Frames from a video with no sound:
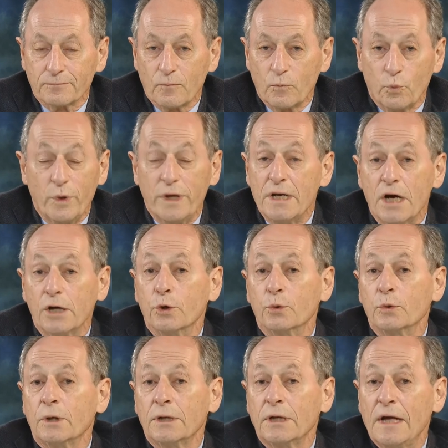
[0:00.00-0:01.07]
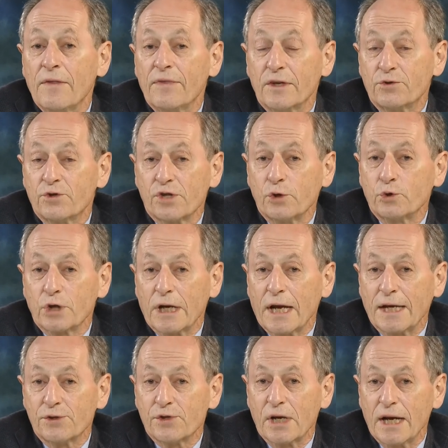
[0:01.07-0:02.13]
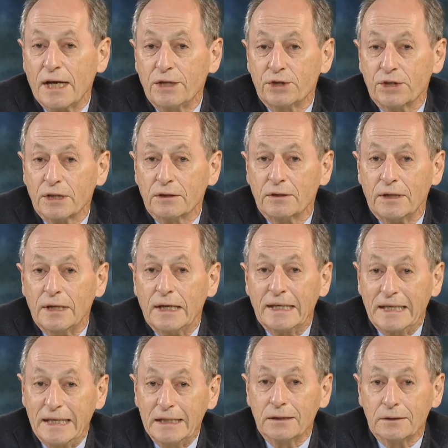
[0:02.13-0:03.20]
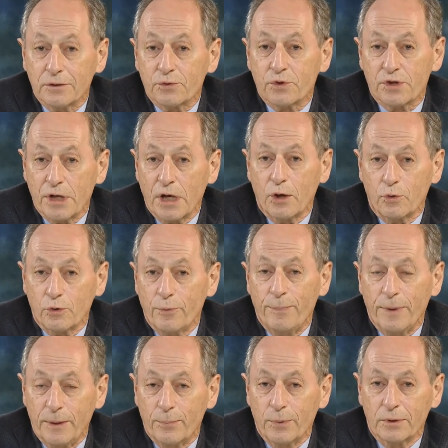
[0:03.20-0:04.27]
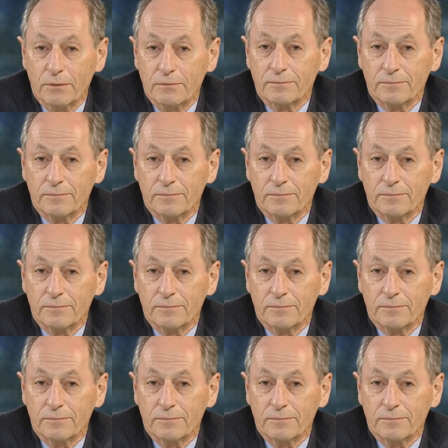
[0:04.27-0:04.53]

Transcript: We know that social isolation kills older people.